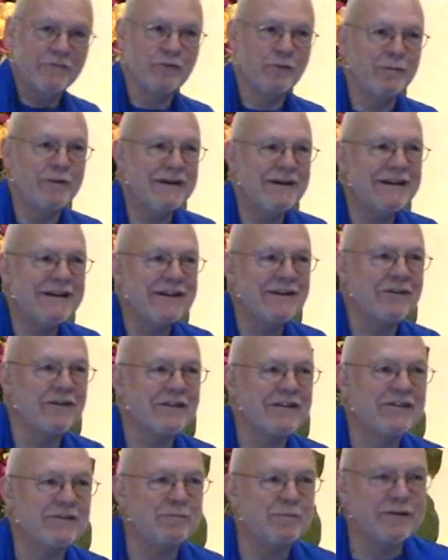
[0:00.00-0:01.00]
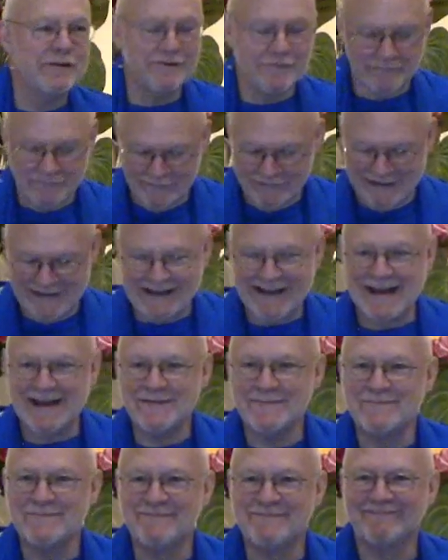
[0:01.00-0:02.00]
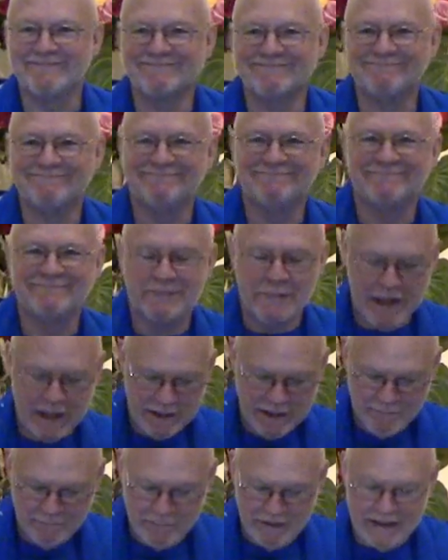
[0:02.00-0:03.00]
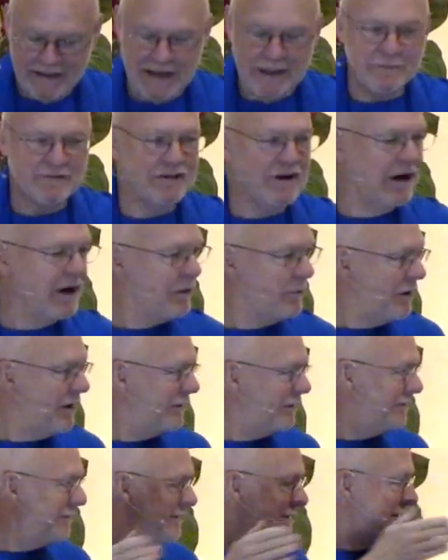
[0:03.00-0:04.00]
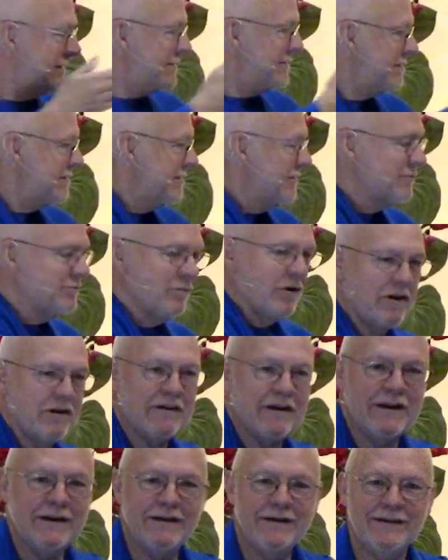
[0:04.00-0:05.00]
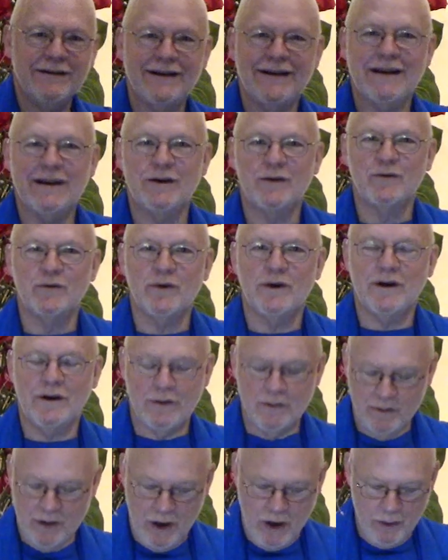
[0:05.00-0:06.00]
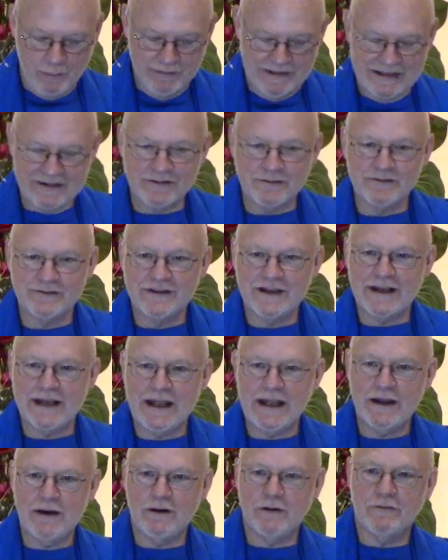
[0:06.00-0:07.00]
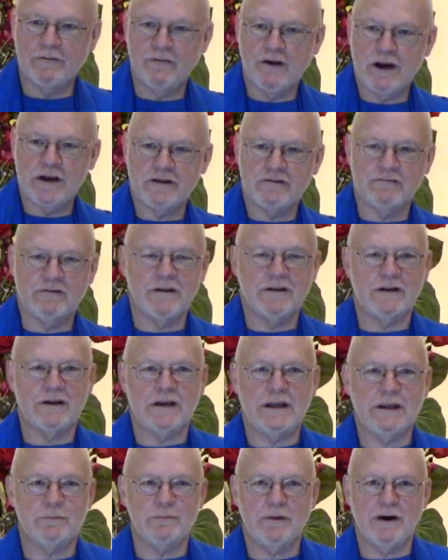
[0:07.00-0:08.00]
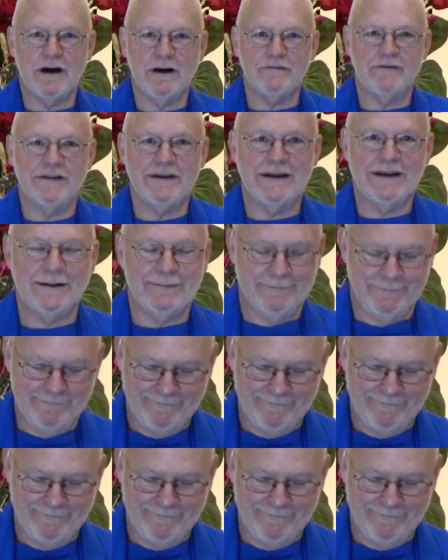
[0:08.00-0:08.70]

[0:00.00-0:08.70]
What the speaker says: for being here on this beautiful day. My name's Hanuman, this is Mari, and our blessers today are Vajra and Pavani.